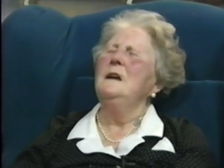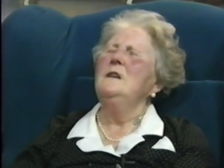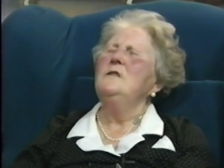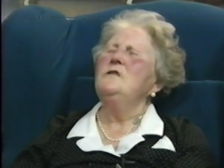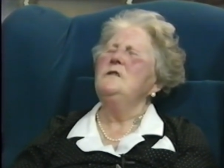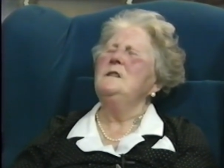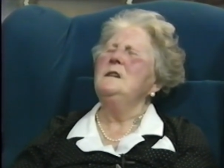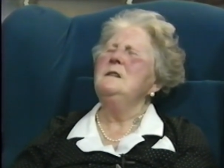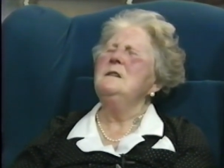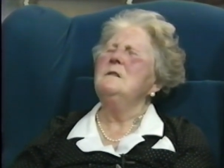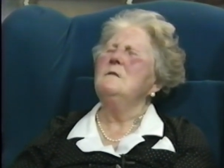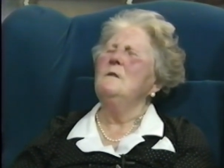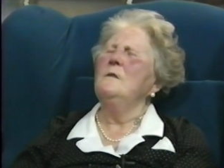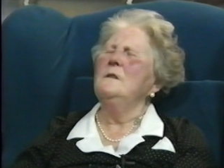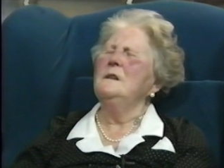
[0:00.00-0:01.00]
She didn't
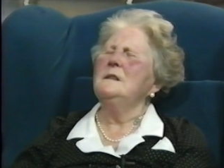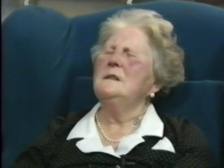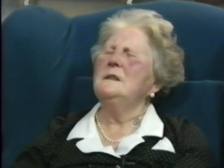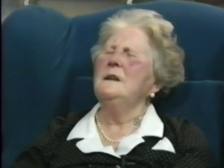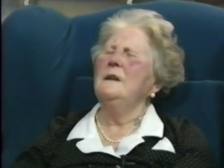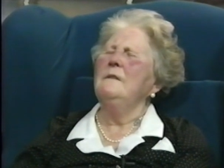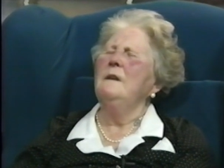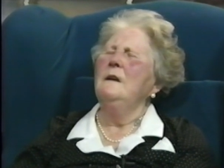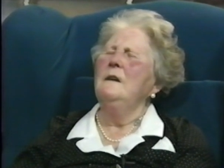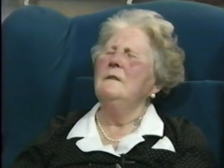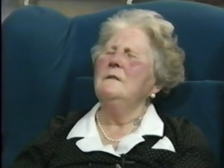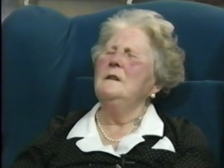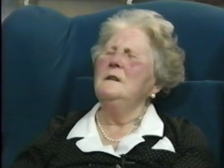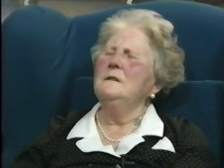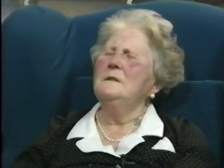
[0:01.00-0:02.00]
call herself
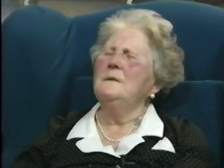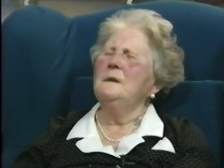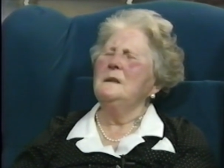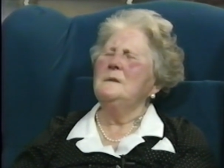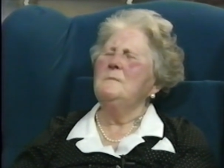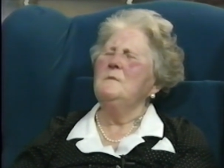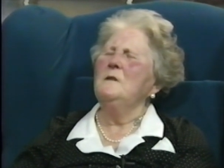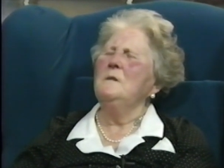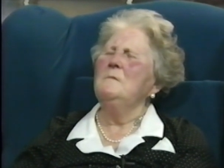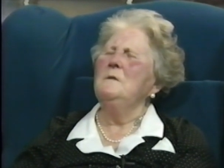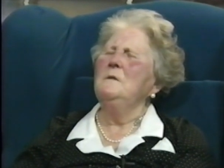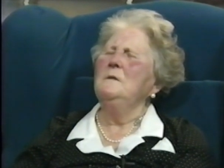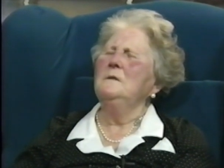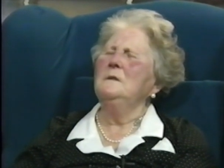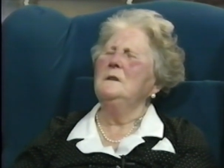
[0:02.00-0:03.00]
Francoise
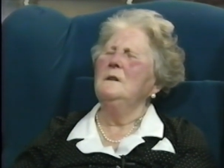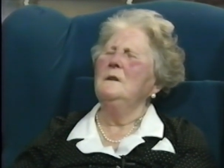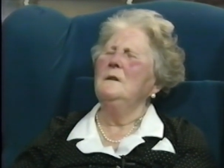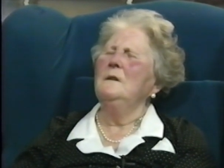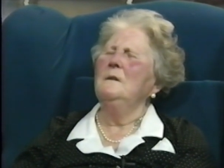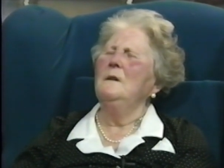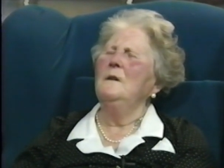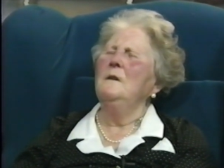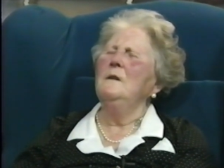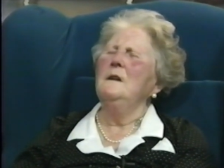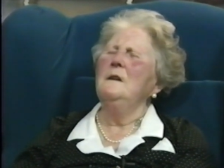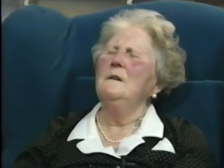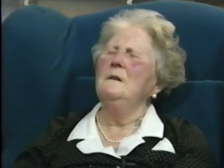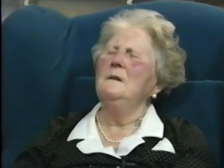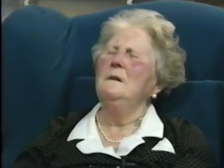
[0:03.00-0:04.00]

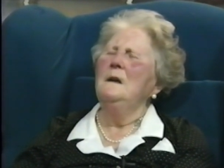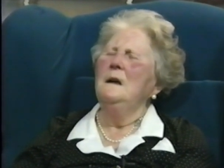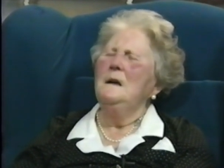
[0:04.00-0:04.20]
D'Orleans,